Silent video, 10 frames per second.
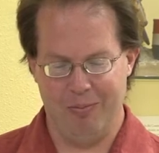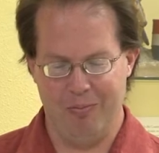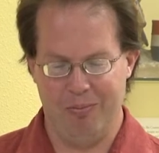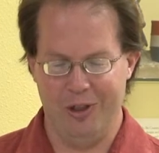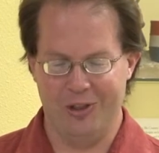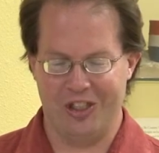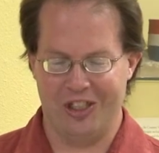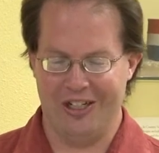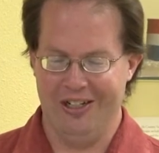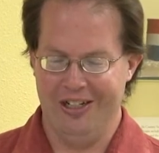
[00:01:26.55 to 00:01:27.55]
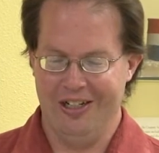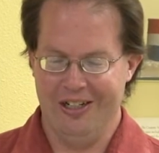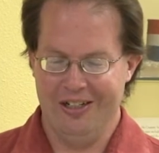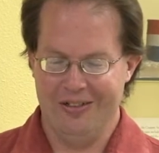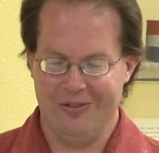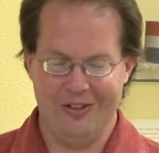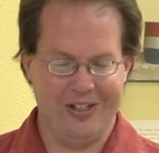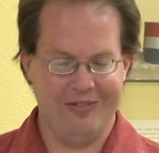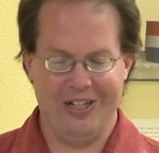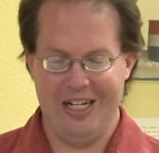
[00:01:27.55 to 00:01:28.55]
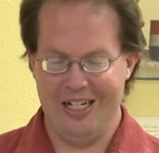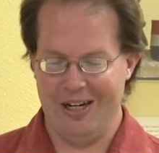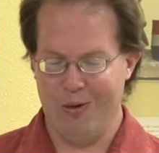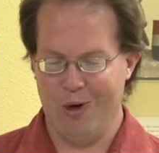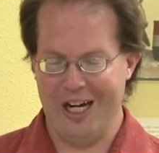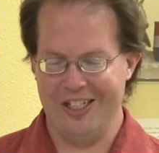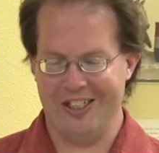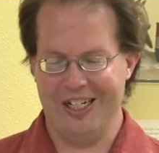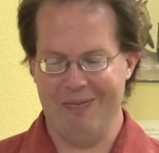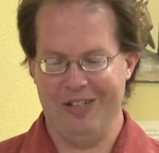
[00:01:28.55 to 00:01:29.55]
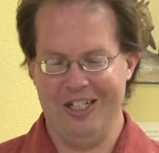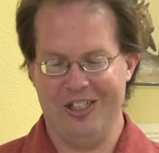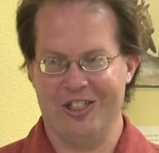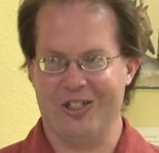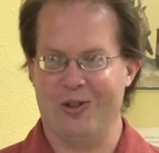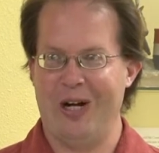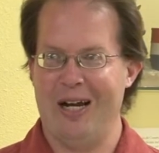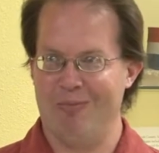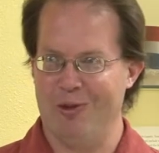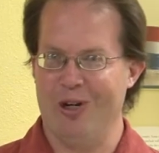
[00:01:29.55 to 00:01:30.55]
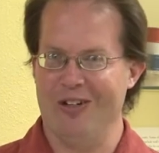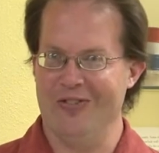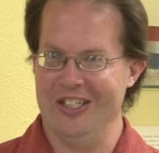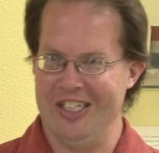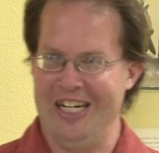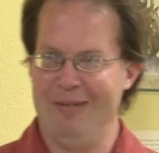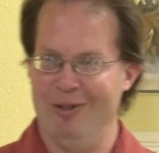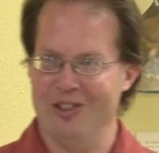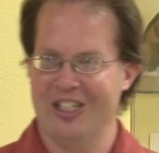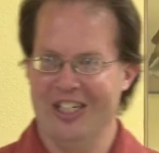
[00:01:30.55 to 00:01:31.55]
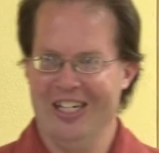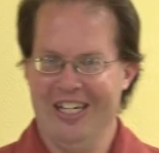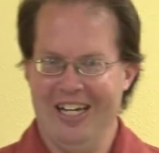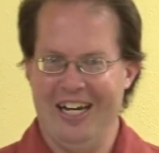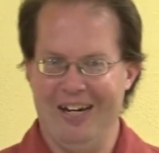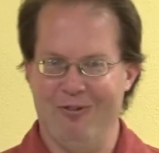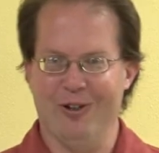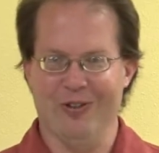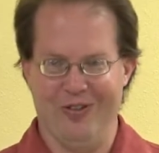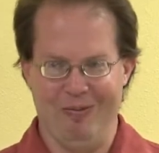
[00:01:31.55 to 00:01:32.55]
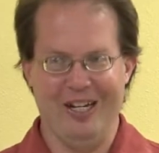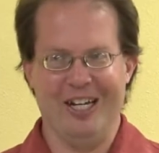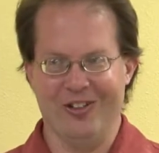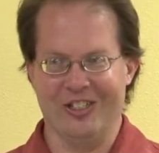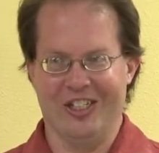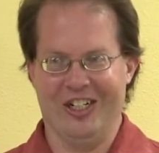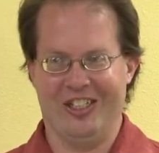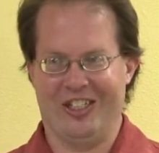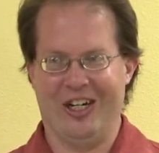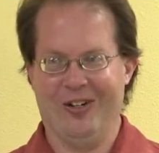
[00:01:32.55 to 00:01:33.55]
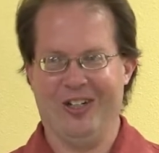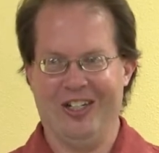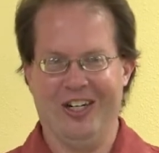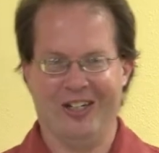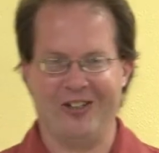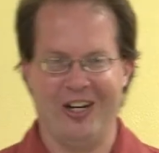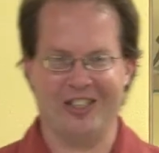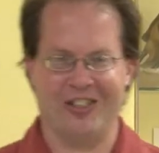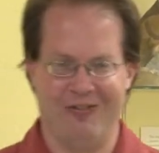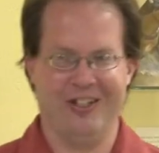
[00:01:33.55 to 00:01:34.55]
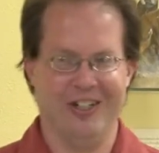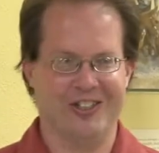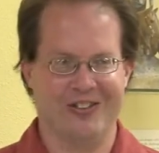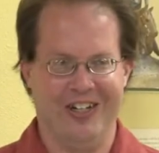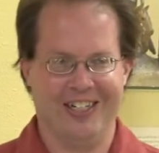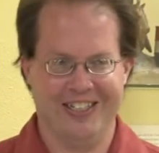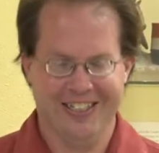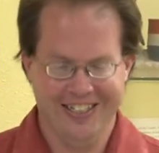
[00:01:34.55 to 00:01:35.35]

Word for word: Boots uh, Frithoff, they uh, wised up. They just grabbed one of the tables uh, full of the bottles and just toted it across the finish line.